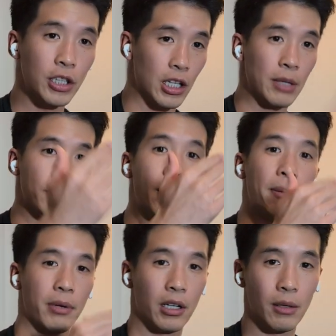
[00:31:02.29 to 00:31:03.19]
it keeps
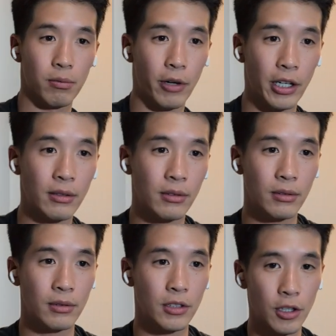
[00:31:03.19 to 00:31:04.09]
popping up, right?
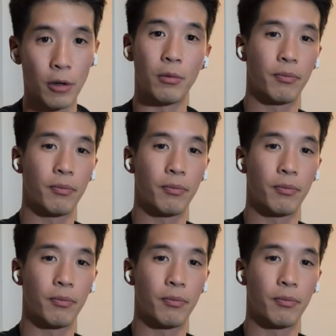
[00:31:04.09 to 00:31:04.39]
So